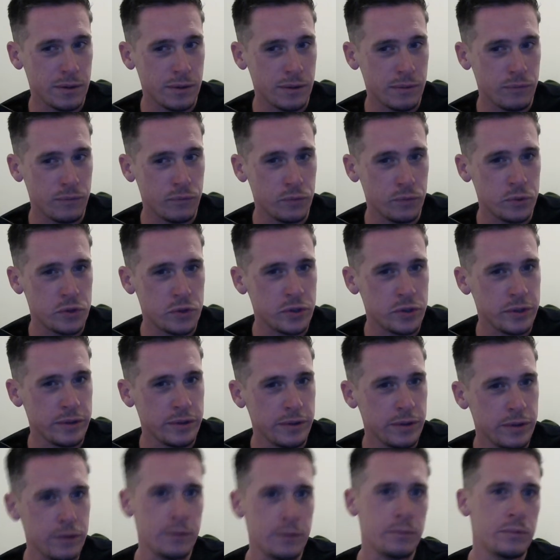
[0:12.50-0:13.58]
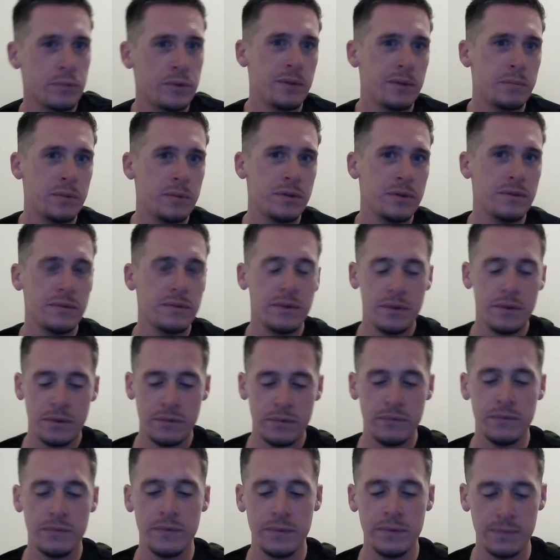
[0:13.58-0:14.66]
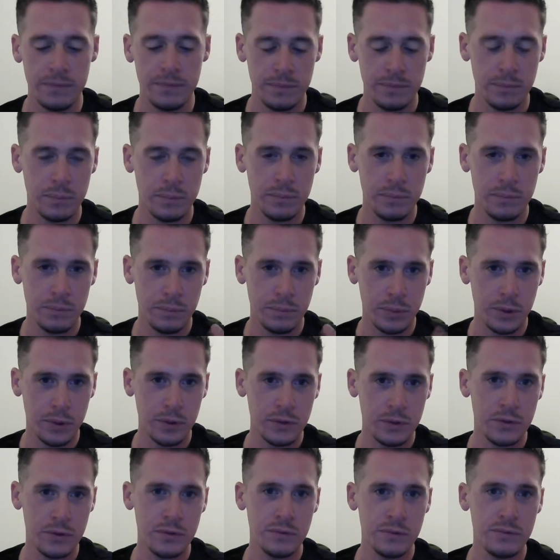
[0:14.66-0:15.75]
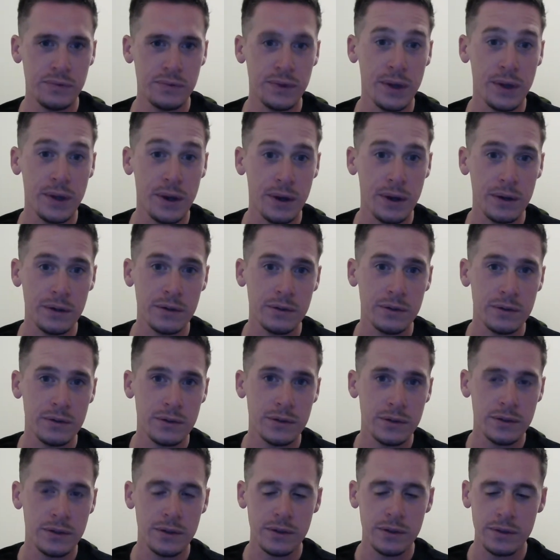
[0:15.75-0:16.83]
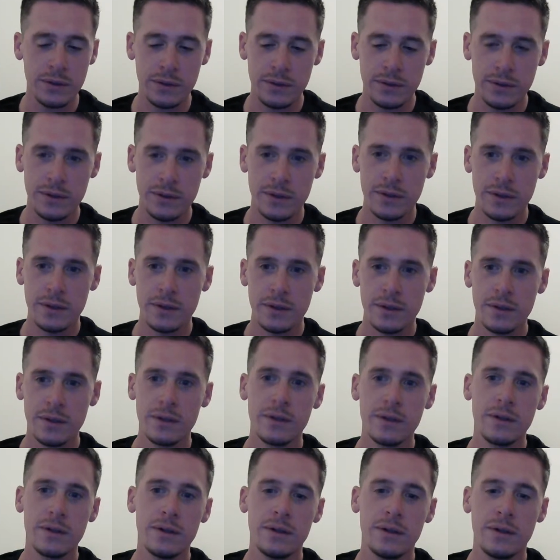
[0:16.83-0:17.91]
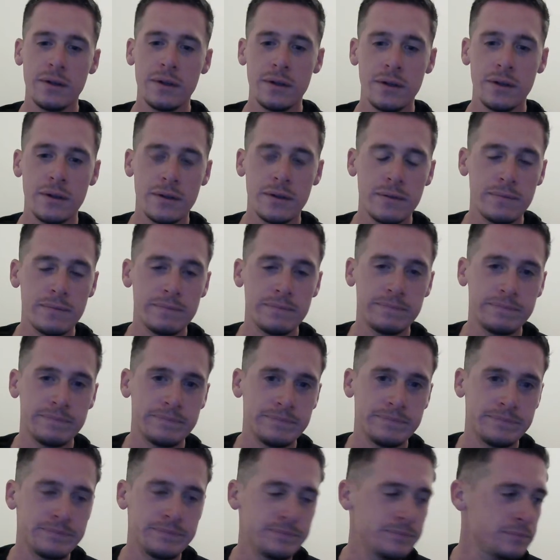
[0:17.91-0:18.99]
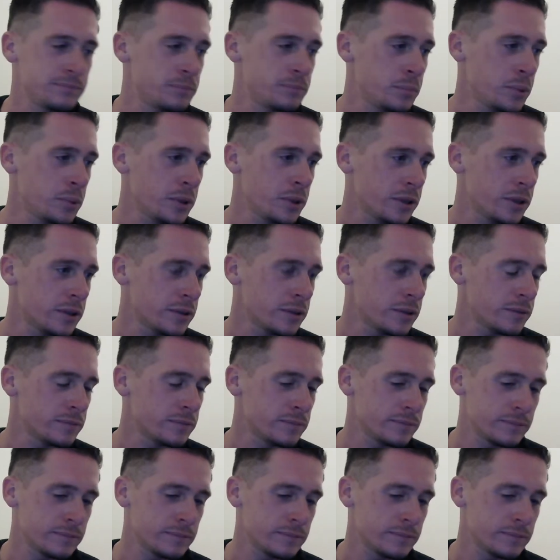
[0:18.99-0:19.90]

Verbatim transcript: unfortunately, there will not be a, a part two vlog tonight. Um, but